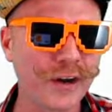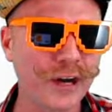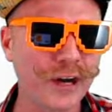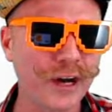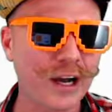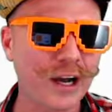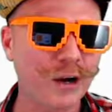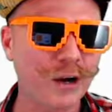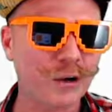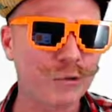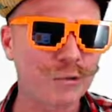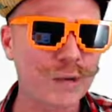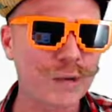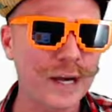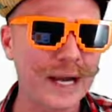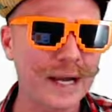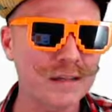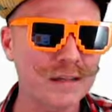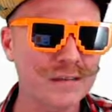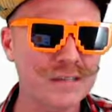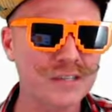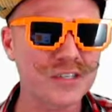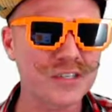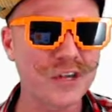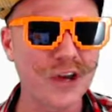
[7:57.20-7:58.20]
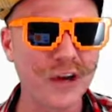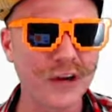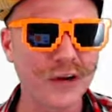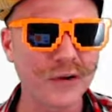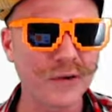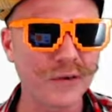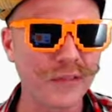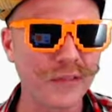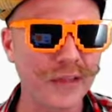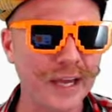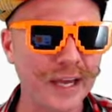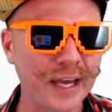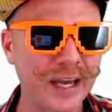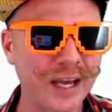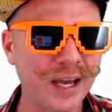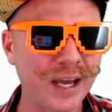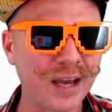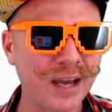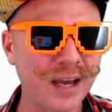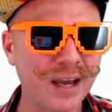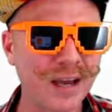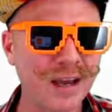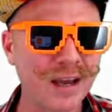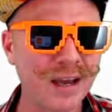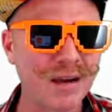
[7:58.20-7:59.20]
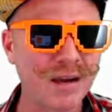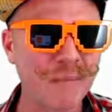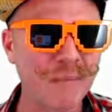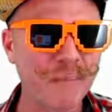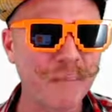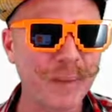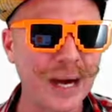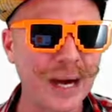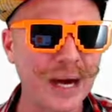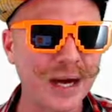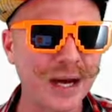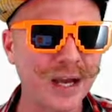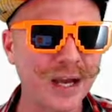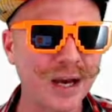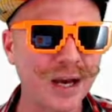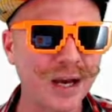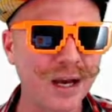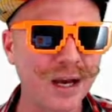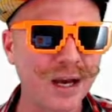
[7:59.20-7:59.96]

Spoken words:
a round circle there, but